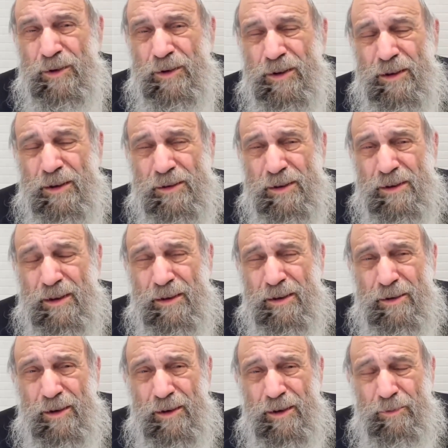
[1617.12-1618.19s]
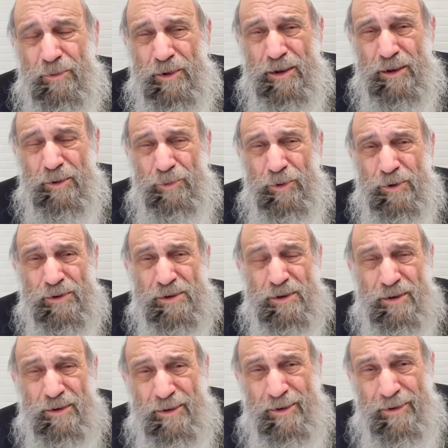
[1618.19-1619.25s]
things in the
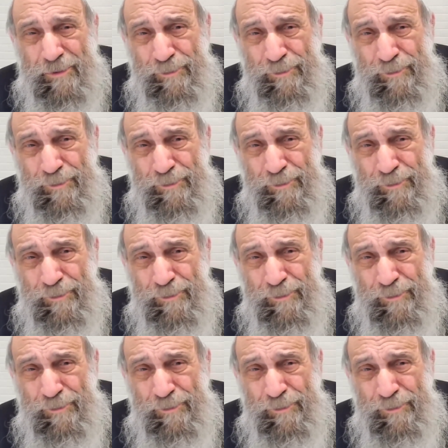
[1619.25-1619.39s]
person.